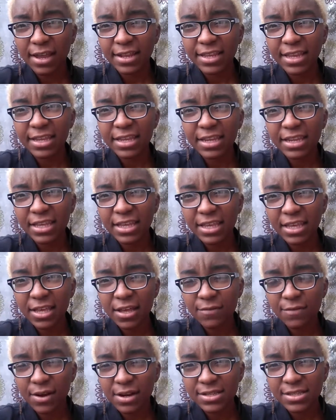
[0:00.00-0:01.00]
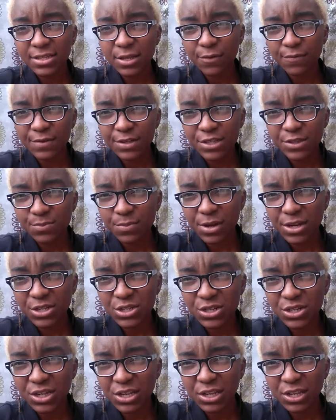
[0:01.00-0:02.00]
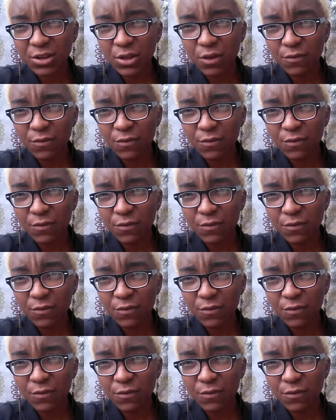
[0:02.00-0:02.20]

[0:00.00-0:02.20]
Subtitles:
identity, of our self-expression,